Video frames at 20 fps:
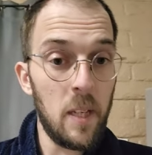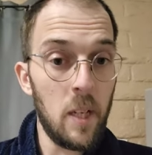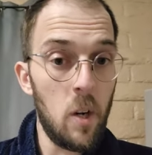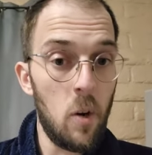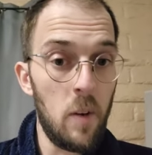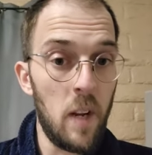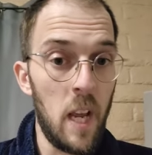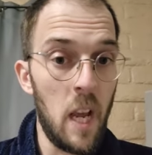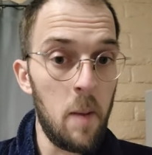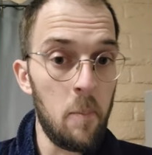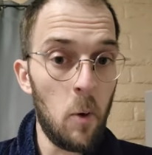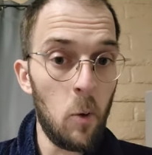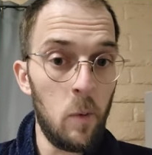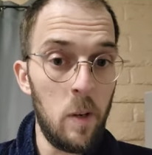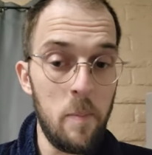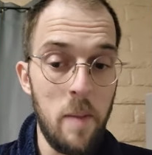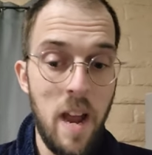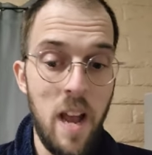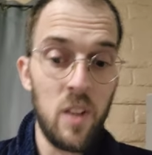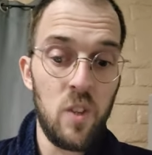the Kone AIMO
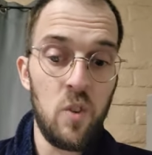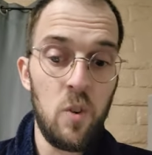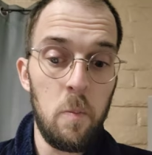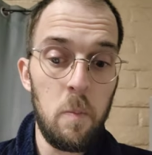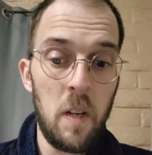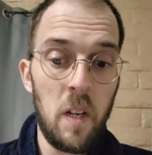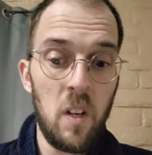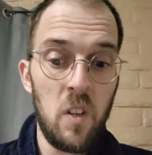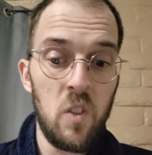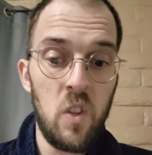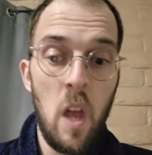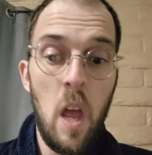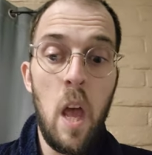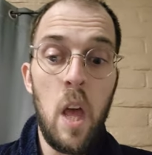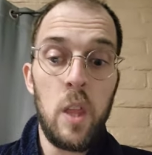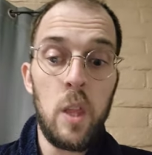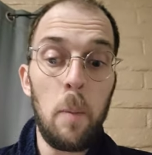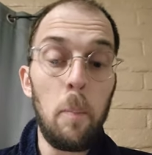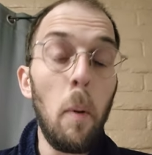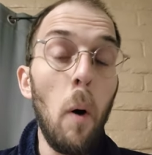Remastered because
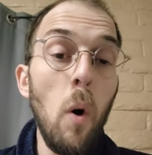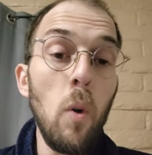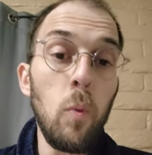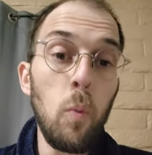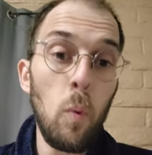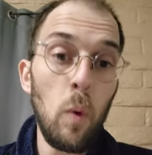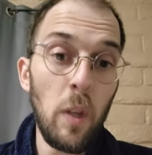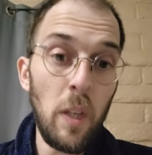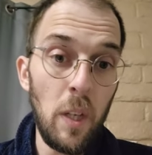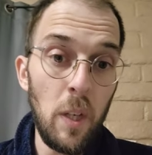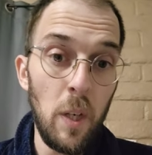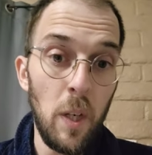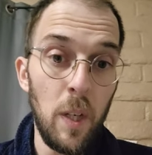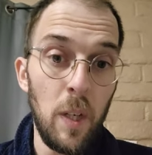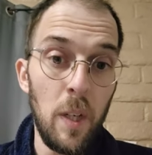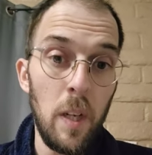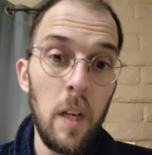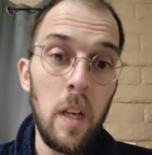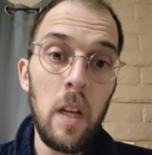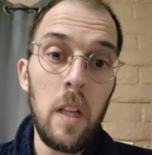they're both really
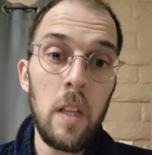good.